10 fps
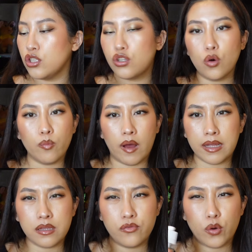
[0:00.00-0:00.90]
don't
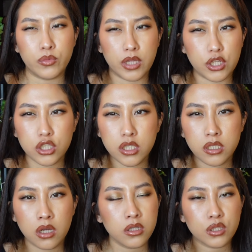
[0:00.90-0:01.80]
mind the
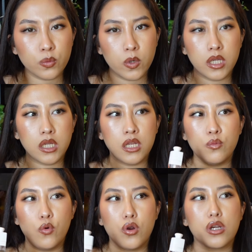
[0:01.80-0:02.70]
formulation on this one
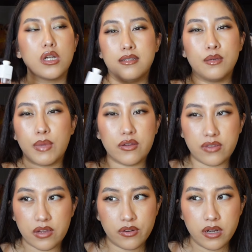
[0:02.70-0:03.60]
anymore. Is it my
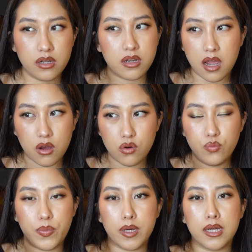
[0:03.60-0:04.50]
favorite?
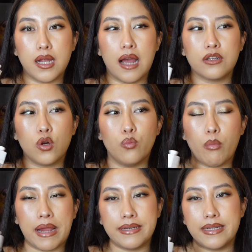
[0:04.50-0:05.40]
No, but I don't
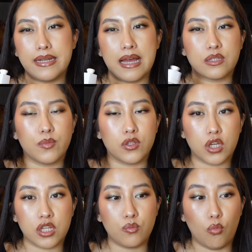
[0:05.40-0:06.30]
mind it as much
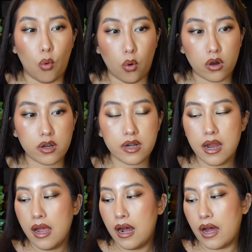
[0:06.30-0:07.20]
anymore.
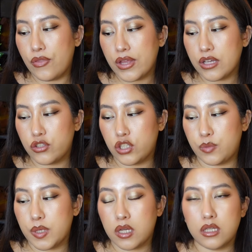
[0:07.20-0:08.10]
I think it's
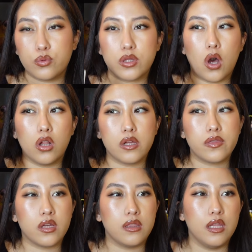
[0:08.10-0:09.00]
just because with all
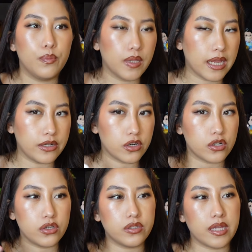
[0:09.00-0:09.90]
of the lip
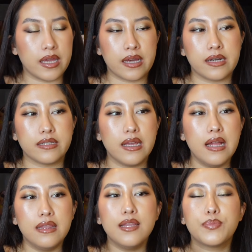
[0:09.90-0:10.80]
liners and
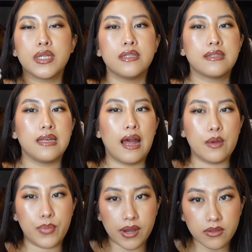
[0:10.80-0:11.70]
lip tints that
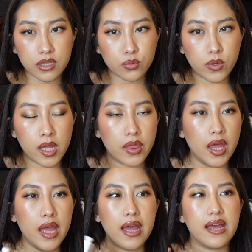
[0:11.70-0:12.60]
I pair this with,
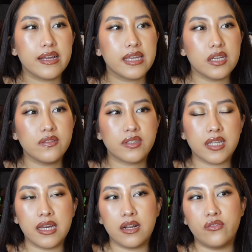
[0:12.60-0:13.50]
it gives
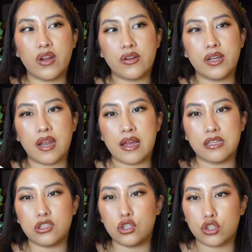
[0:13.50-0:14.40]
it a very
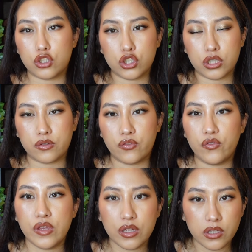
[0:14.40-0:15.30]
nice nourishing
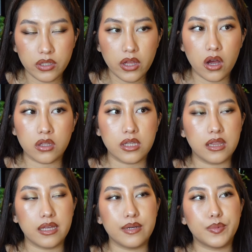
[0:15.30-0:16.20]
feel on the
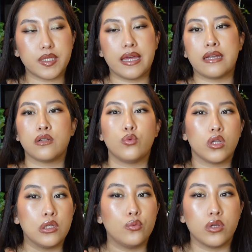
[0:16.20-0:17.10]
lips and a
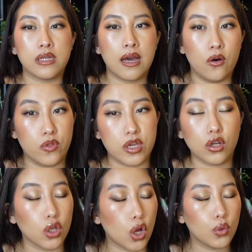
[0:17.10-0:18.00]
really healthy
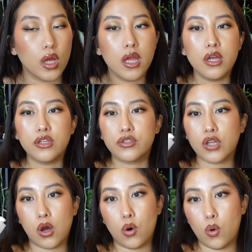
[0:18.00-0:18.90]
glow.
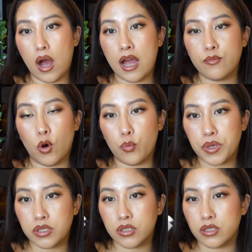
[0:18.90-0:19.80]
So I'm
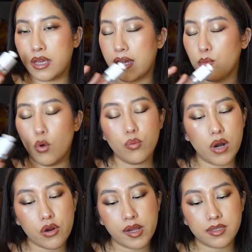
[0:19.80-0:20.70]
hoping to get more
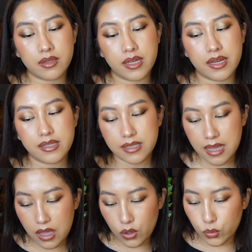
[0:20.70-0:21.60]
progress on this.
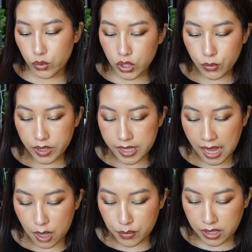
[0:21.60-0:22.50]
Really
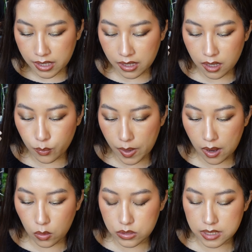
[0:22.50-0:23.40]
happy
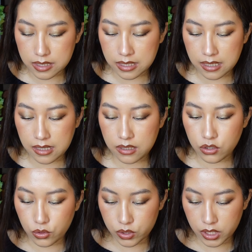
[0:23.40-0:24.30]
about the
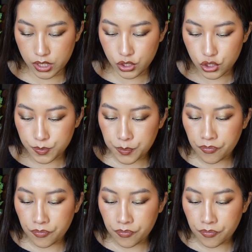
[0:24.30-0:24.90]
usage.